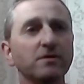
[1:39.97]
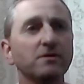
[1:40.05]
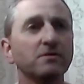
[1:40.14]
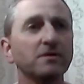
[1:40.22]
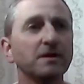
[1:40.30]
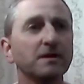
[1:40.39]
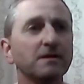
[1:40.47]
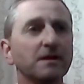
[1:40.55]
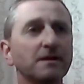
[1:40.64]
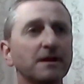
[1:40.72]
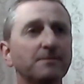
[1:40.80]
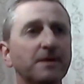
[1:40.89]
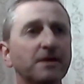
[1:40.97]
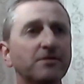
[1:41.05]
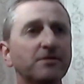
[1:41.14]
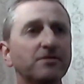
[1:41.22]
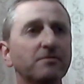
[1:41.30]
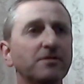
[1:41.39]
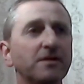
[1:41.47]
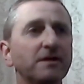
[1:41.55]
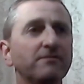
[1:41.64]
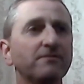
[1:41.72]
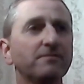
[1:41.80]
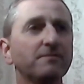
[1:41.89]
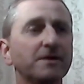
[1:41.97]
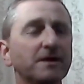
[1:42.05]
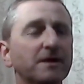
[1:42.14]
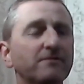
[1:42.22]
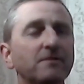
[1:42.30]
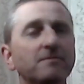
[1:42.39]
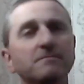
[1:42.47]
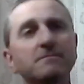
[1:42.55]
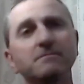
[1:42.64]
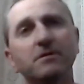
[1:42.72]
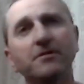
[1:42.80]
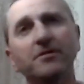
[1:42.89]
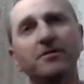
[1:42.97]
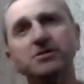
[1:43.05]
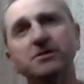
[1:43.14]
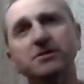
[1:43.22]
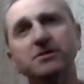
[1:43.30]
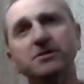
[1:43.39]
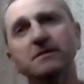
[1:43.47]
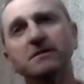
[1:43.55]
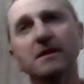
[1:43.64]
You know, at best you will see, particularly from politicians, like